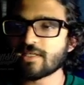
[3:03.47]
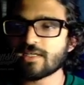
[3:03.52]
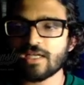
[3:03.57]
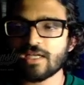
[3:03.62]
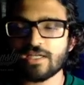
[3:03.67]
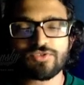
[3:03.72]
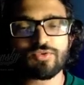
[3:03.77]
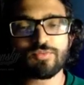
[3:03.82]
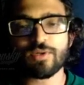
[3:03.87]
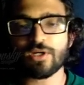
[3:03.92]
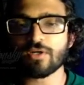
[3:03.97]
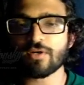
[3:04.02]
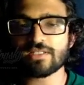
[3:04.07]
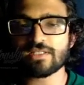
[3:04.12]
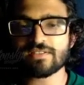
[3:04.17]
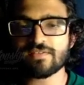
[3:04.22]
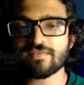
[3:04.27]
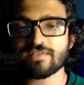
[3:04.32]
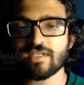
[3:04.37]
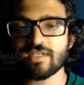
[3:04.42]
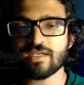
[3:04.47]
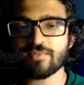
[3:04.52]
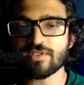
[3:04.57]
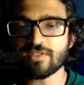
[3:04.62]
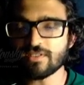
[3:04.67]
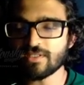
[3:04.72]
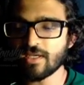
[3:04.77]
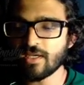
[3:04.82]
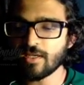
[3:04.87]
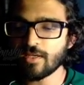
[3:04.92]
They're not super aggressive
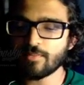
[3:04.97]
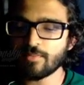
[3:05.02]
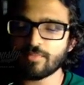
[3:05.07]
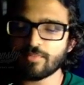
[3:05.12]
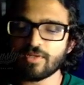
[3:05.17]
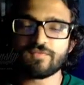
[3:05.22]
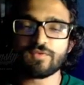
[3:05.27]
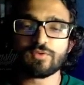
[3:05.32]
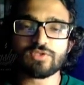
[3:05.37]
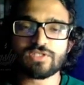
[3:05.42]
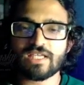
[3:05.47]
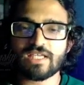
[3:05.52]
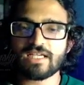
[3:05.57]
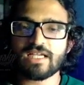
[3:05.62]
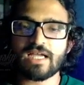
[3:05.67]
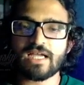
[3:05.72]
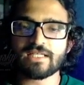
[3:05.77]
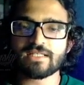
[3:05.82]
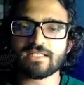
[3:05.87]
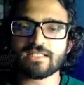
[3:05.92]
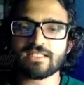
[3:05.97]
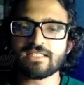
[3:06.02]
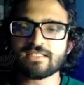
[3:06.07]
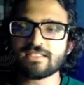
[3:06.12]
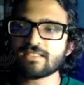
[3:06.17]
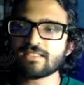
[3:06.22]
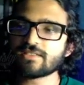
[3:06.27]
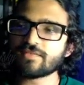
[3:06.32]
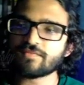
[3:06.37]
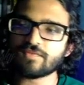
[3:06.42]
snipers, but if you see a guy in the
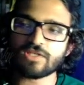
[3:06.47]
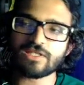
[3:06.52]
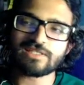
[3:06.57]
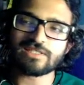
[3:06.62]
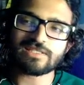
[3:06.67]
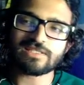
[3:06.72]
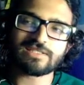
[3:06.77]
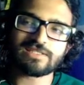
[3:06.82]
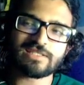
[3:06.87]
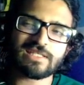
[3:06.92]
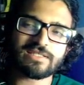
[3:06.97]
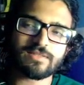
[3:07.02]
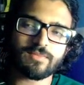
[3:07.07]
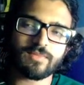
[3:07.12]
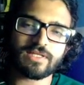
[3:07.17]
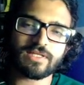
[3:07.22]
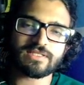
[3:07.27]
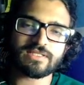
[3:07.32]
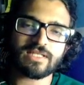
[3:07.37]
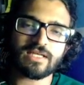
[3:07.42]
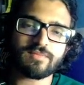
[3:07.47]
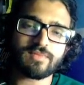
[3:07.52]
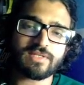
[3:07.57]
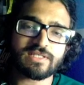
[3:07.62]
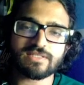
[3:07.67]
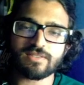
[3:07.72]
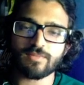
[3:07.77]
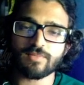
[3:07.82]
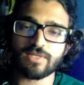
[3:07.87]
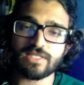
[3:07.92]
distance, if you see somebody
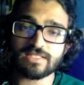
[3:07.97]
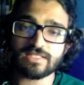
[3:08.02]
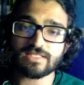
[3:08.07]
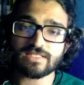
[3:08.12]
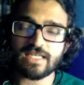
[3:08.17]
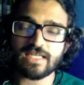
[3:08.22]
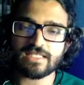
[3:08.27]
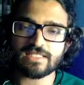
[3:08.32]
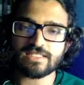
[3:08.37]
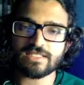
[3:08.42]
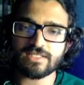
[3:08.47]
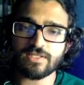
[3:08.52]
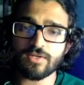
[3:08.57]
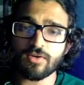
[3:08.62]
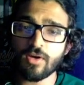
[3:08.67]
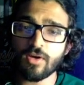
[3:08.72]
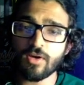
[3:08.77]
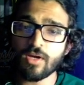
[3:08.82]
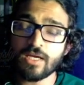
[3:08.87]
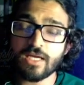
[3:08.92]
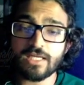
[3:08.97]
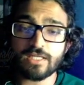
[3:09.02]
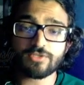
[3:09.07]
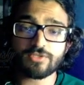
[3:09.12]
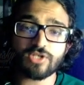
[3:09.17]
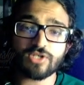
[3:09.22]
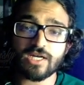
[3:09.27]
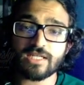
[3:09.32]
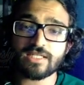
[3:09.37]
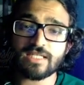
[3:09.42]
sniping, somebody standing still, and
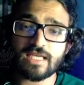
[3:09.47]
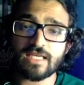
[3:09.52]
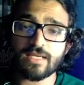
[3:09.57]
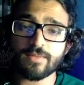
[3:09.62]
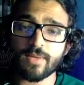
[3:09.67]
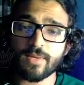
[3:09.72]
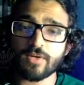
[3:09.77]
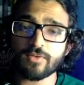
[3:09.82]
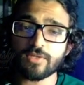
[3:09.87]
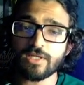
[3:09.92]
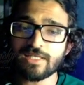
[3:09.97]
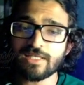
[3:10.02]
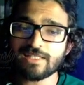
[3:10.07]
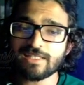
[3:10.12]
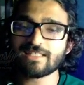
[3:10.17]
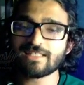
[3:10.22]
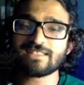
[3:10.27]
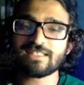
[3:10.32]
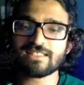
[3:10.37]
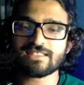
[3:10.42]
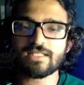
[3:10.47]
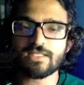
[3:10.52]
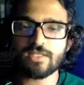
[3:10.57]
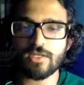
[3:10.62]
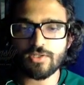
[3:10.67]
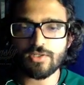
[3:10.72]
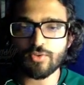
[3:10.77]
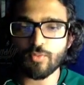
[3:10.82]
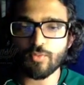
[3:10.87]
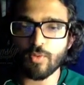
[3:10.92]
you're trying to take him out, this is the
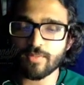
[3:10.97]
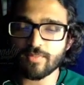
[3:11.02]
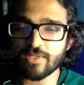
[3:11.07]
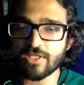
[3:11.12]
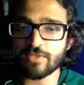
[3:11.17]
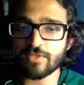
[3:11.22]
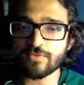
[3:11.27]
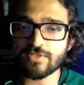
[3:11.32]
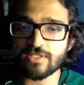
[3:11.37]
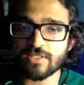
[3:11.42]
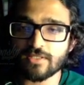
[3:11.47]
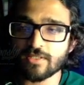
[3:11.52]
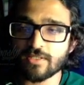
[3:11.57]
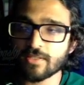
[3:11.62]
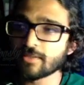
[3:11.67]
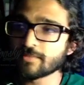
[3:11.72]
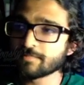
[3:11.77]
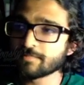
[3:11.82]
gun you want to be using.